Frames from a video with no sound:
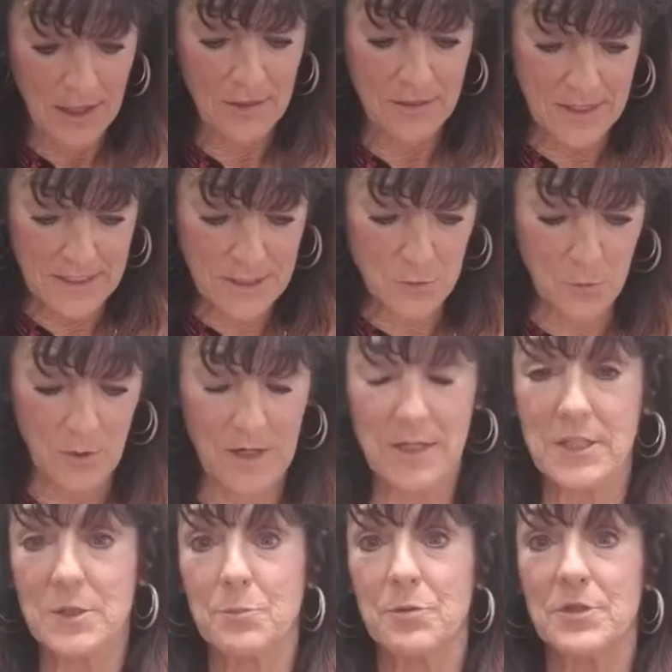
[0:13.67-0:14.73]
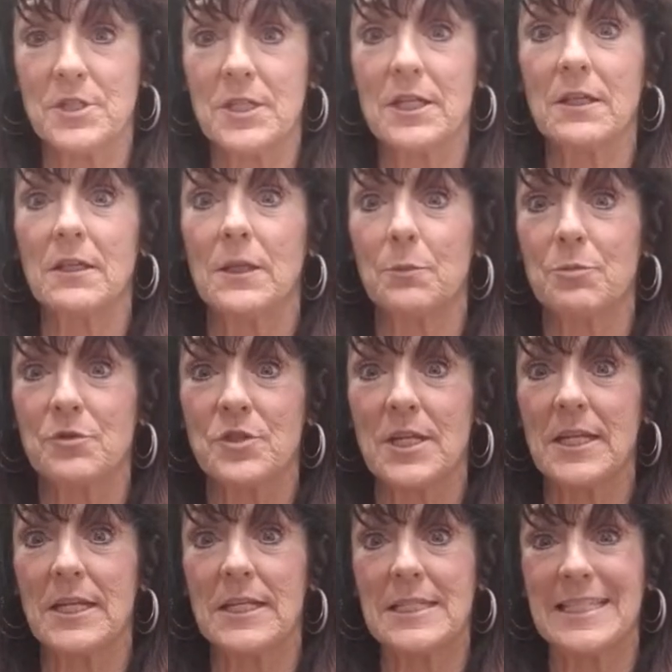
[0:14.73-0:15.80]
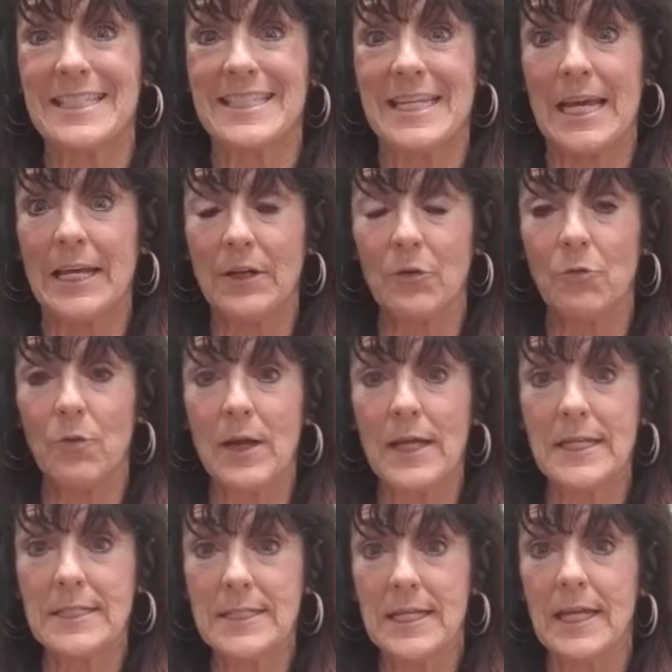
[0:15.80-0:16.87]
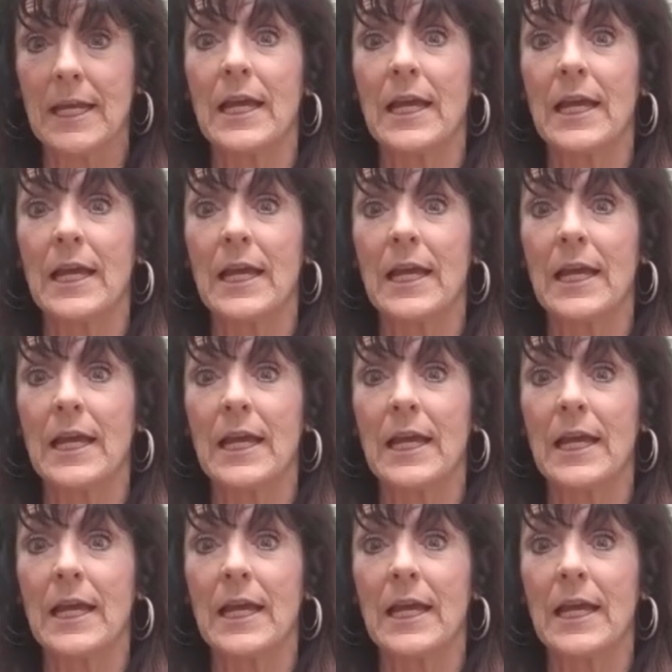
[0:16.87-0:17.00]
This one is particularly pertaining to tenant rights,